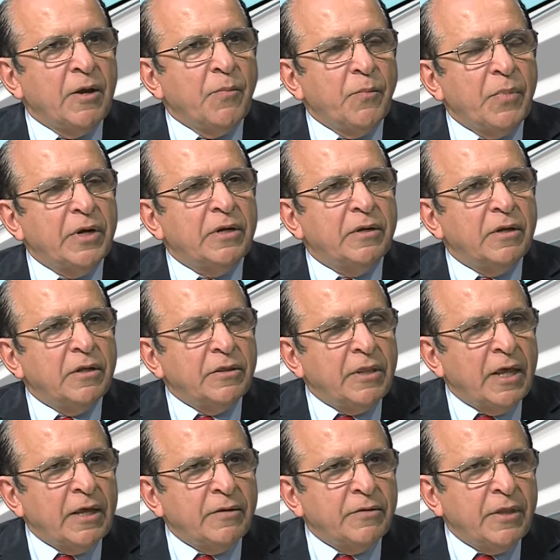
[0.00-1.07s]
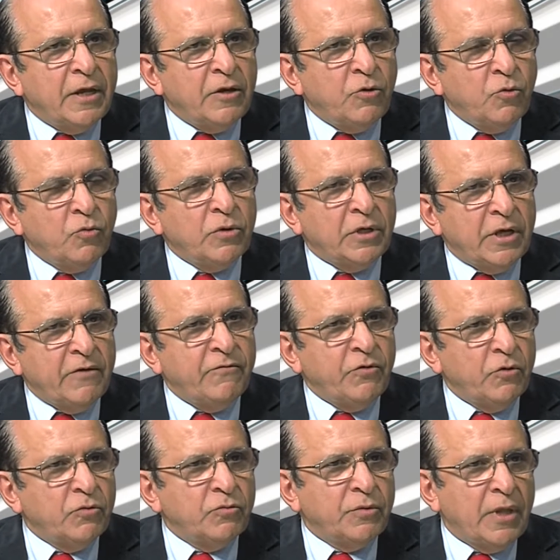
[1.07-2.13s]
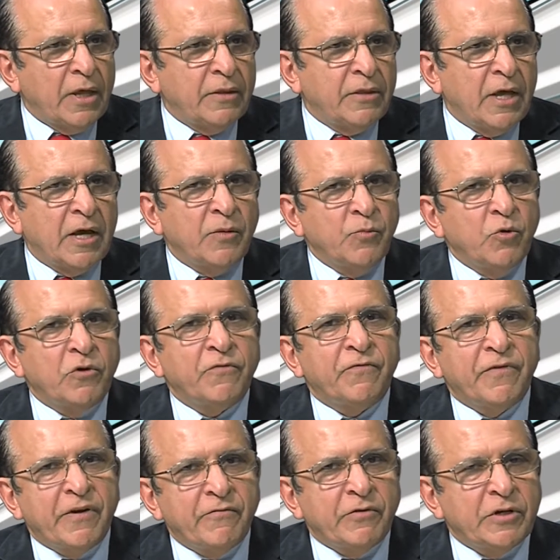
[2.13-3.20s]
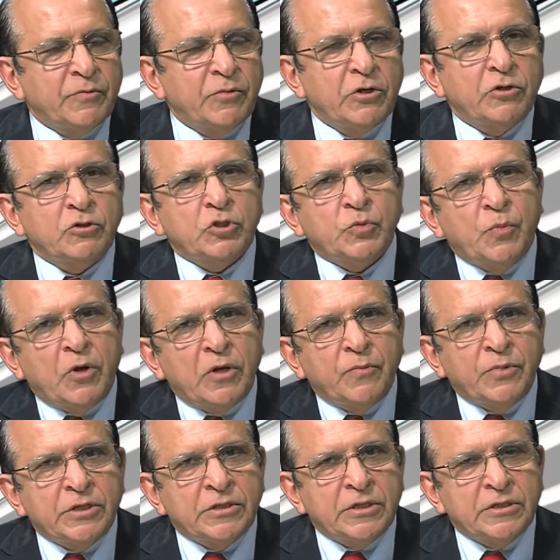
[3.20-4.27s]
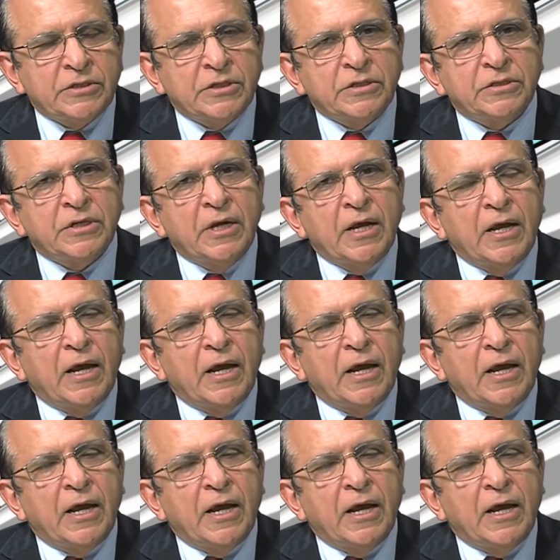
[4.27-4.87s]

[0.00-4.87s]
but they do give you, they are more favorable to small businesses,